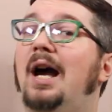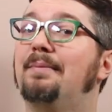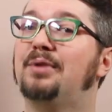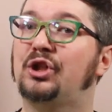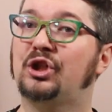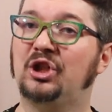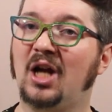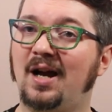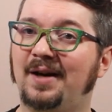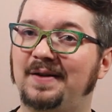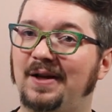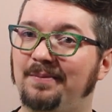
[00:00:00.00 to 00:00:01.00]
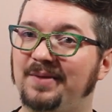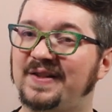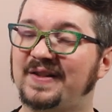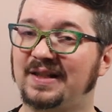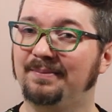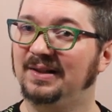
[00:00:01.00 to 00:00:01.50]
I'm shocked how many
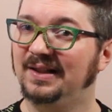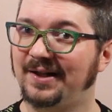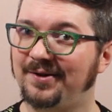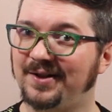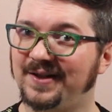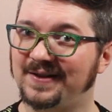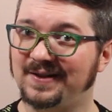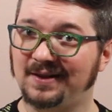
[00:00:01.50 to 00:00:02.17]
similarities